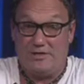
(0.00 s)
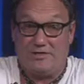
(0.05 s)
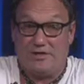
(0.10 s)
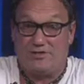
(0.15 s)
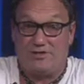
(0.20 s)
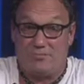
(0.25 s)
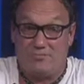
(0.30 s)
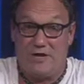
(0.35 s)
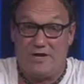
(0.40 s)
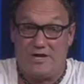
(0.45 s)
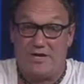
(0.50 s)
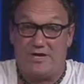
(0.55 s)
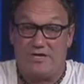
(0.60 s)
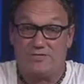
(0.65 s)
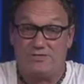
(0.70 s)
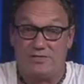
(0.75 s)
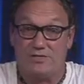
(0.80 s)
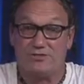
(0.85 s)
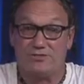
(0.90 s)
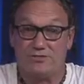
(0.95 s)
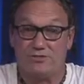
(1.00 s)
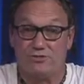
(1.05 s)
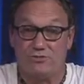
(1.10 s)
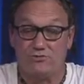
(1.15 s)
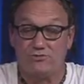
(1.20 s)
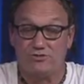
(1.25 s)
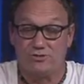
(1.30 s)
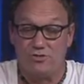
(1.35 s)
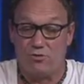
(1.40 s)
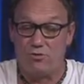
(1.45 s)
doesn't make any sense to
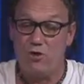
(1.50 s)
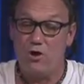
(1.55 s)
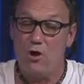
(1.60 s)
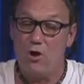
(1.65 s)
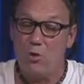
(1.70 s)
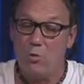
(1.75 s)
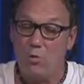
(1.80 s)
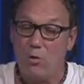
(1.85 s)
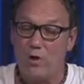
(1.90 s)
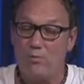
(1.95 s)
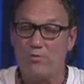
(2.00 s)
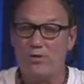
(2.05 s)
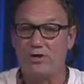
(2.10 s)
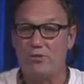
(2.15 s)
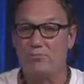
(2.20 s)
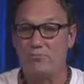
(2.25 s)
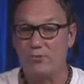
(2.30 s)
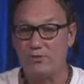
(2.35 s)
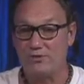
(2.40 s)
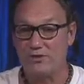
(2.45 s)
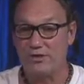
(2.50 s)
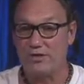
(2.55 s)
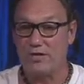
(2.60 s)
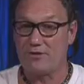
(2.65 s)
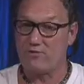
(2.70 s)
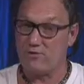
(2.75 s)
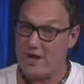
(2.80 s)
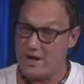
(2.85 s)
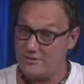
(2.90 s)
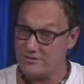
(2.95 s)
do so. When we can put
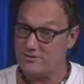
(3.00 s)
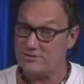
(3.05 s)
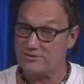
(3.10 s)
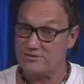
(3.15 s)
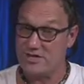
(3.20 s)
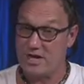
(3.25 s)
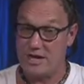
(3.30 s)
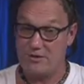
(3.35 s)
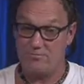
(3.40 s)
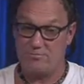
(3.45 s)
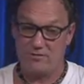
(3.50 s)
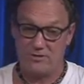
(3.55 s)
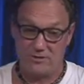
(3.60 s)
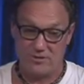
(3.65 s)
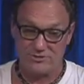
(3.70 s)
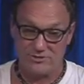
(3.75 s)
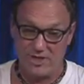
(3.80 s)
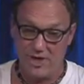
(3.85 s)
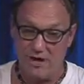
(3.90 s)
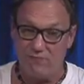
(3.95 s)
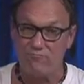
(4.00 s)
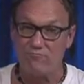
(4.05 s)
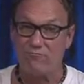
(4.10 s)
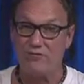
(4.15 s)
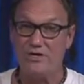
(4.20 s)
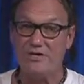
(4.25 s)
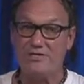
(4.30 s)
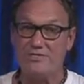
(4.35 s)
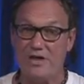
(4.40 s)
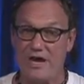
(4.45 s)
together at this time, because
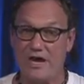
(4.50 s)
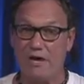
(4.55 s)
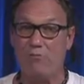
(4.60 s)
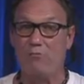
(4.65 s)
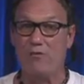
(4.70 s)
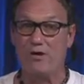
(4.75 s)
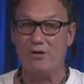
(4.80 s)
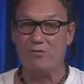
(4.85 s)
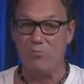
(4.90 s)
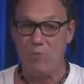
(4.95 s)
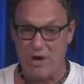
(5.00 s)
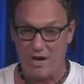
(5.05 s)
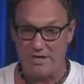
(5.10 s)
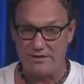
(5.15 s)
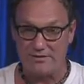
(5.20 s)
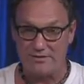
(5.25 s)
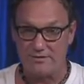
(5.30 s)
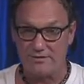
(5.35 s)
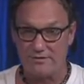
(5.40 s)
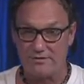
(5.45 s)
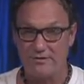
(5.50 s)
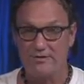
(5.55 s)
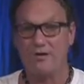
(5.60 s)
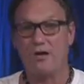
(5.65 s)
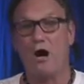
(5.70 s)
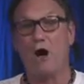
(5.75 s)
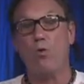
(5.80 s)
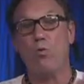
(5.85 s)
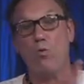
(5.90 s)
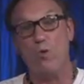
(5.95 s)
every day we wait
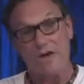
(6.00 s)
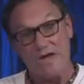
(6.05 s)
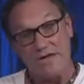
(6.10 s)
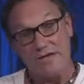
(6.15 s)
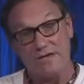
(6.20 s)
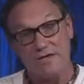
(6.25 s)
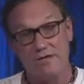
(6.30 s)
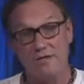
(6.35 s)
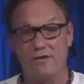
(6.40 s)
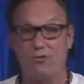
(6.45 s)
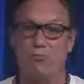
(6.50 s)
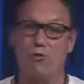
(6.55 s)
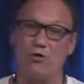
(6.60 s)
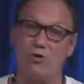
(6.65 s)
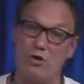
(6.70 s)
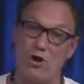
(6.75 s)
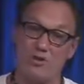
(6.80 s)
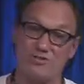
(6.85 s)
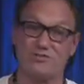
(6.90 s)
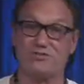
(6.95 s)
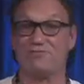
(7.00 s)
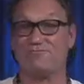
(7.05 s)
a week will cost us